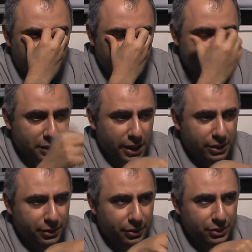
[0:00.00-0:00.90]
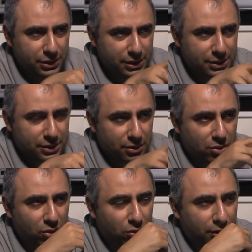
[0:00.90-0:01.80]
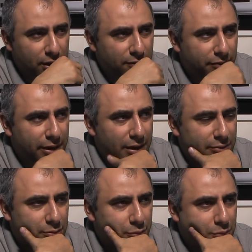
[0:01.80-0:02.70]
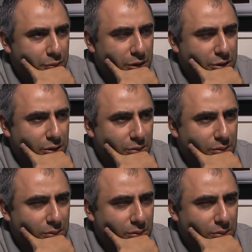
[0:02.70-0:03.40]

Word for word: He's trying to use this uh, rook on e file to put pressure.